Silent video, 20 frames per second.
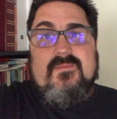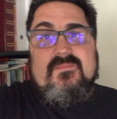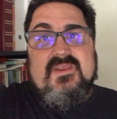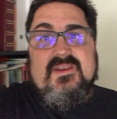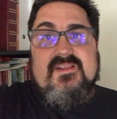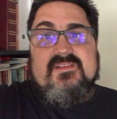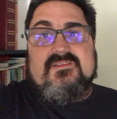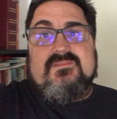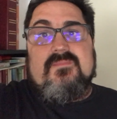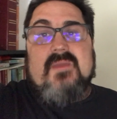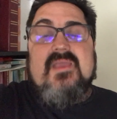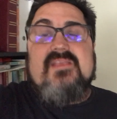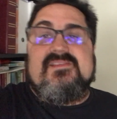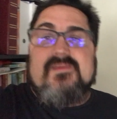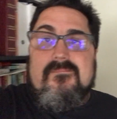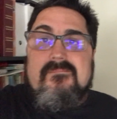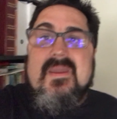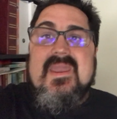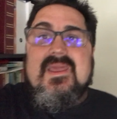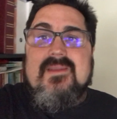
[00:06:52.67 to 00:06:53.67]
I mean, it's
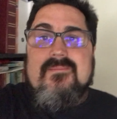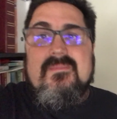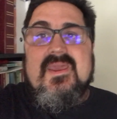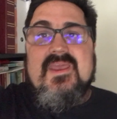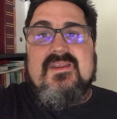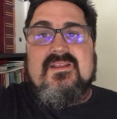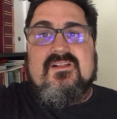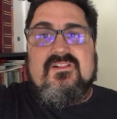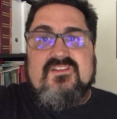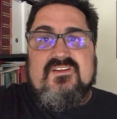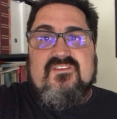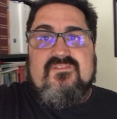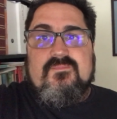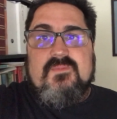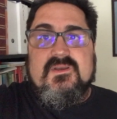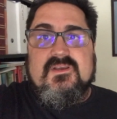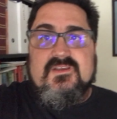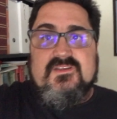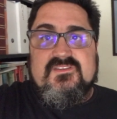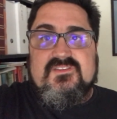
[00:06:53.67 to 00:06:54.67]
a man-made cliff
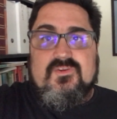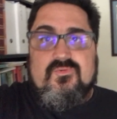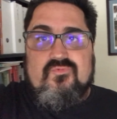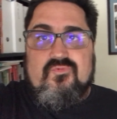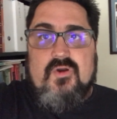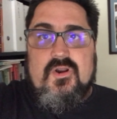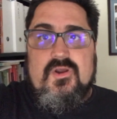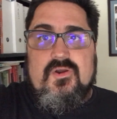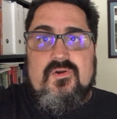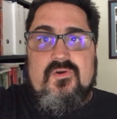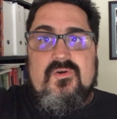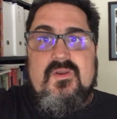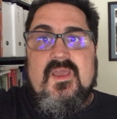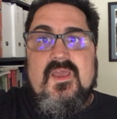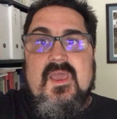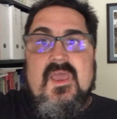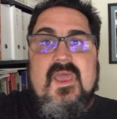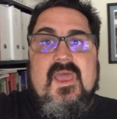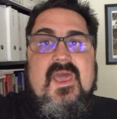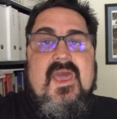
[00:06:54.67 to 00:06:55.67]
because the road
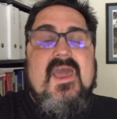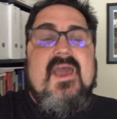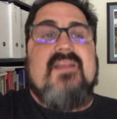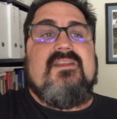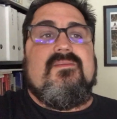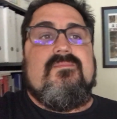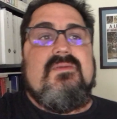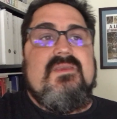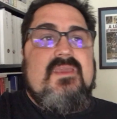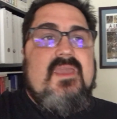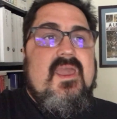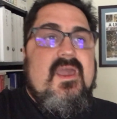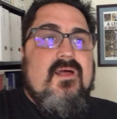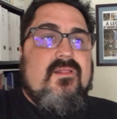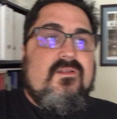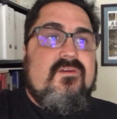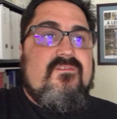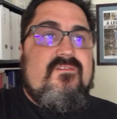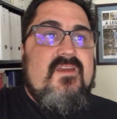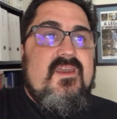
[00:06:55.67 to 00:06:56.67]
had to be
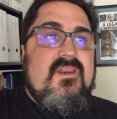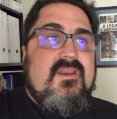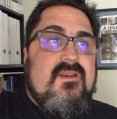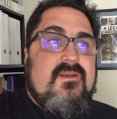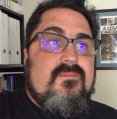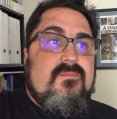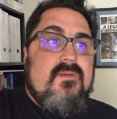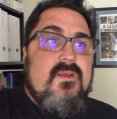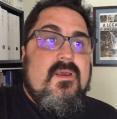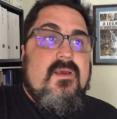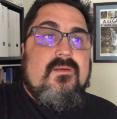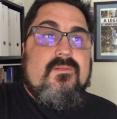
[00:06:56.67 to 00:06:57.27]
elevated,